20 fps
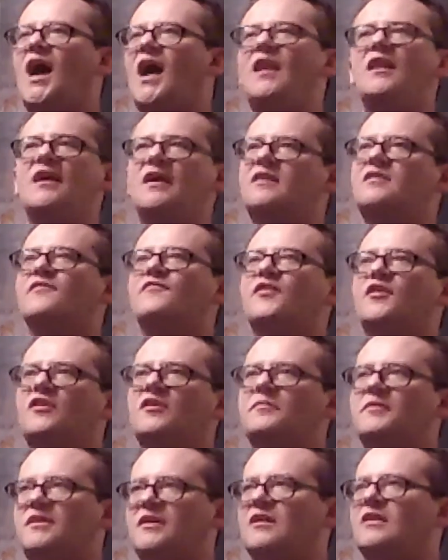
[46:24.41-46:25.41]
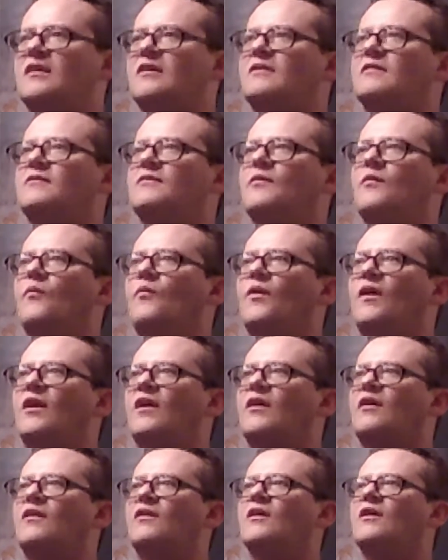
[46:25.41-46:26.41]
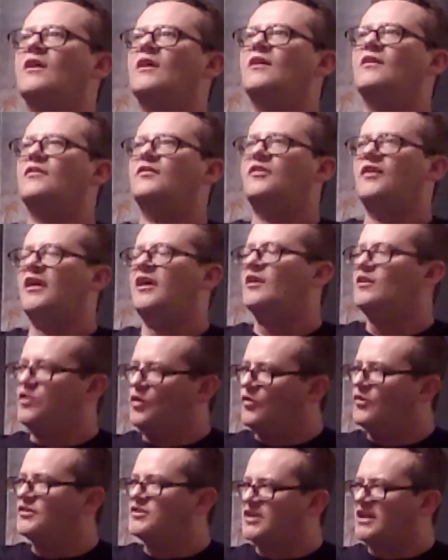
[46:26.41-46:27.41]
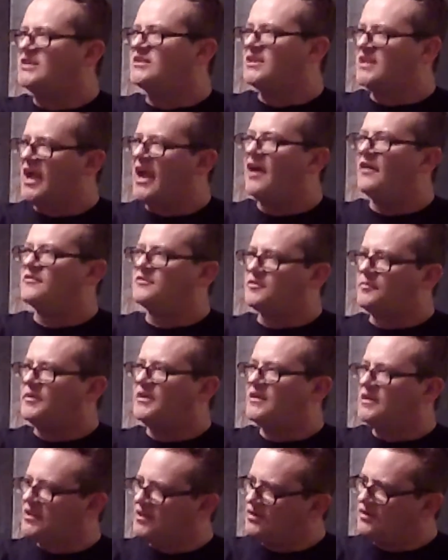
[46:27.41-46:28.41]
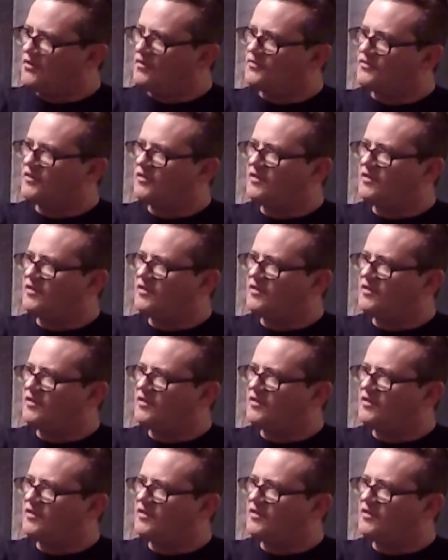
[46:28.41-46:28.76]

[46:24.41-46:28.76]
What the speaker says: I like the very beginning where they lure Jason out to be killed.